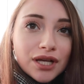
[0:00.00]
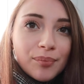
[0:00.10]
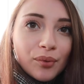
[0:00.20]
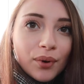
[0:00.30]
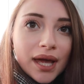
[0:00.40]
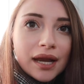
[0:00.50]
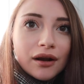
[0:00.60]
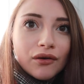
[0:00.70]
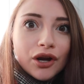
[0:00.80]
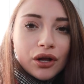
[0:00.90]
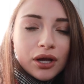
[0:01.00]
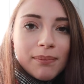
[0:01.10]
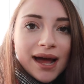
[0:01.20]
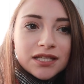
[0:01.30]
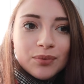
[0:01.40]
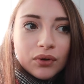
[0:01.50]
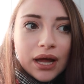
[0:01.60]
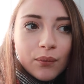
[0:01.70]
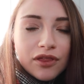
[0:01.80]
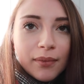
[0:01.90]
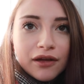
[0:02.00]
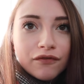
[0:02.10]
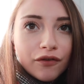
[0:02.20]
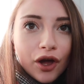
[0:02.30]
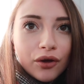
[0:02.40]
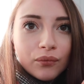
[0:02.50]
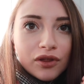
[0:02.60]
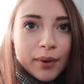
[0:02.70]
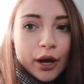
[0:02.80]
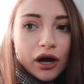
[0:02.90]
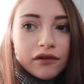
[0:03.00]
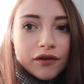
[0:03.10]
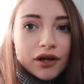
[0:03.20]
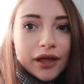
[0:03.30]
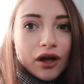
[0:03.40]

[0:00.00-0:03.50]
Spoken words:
I brought in are incompatible like with my phone, with my iPhone.